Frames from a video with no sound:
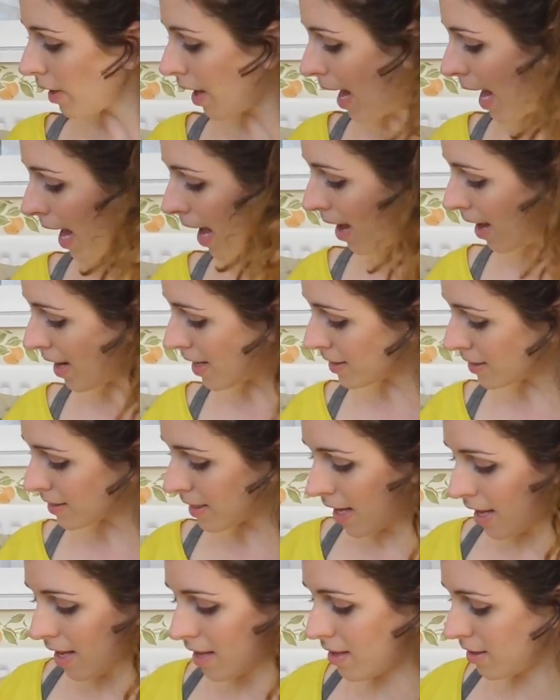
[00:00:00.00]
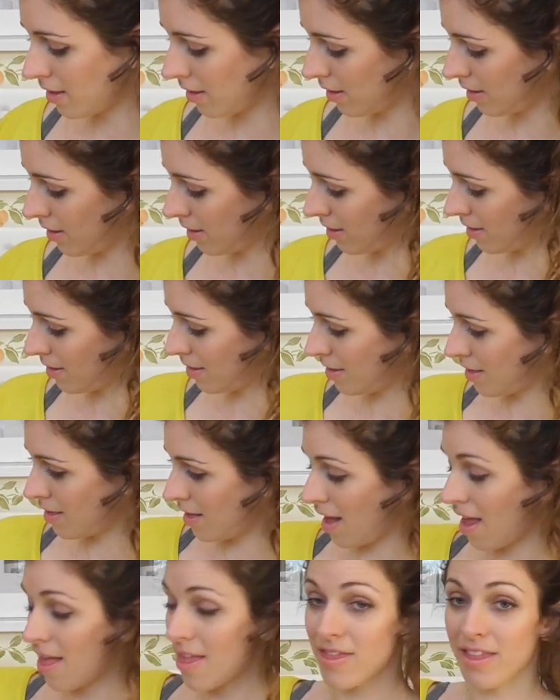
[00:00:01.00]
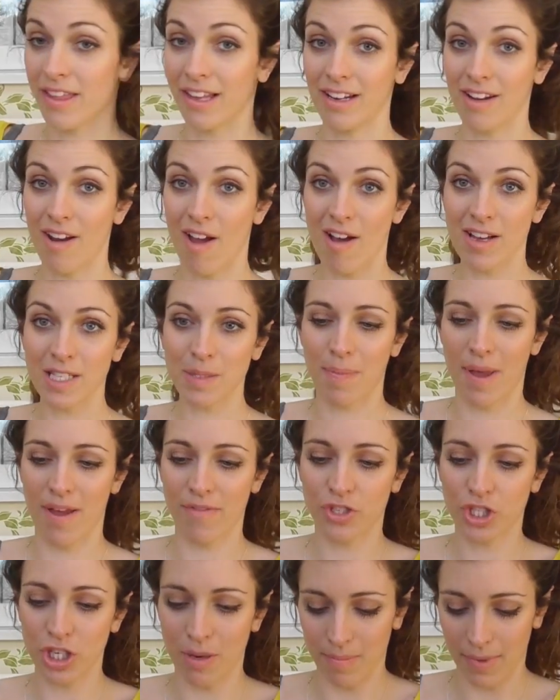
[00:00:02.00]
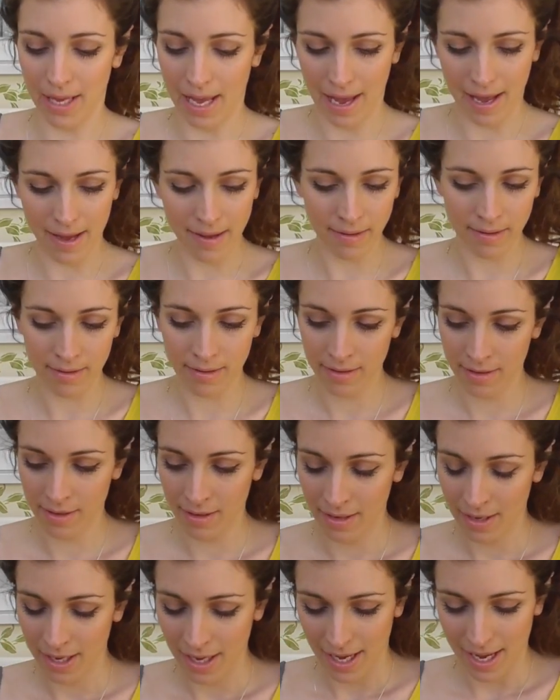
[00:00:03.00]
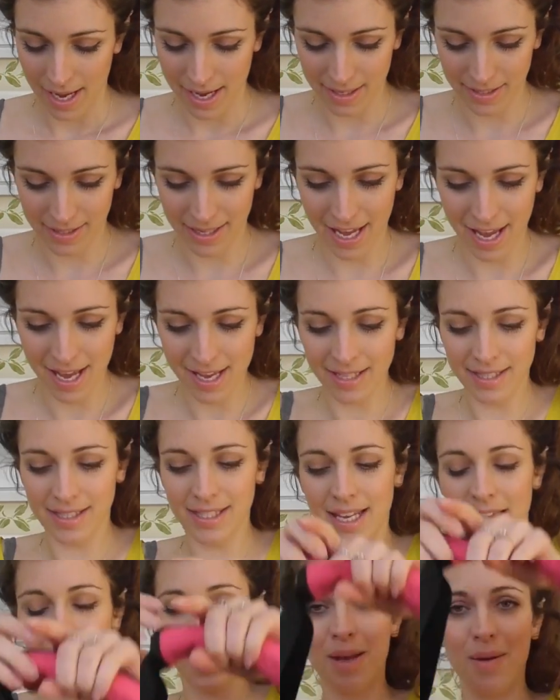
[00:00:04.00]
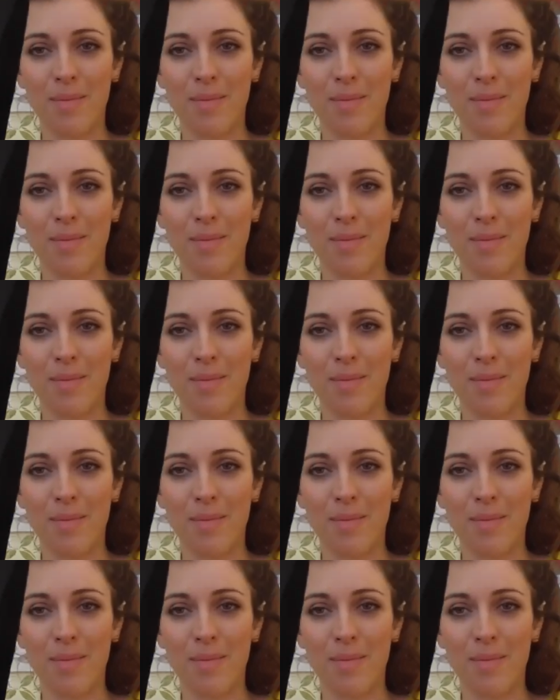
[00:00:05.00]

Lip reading: And the last bit of gym gear is this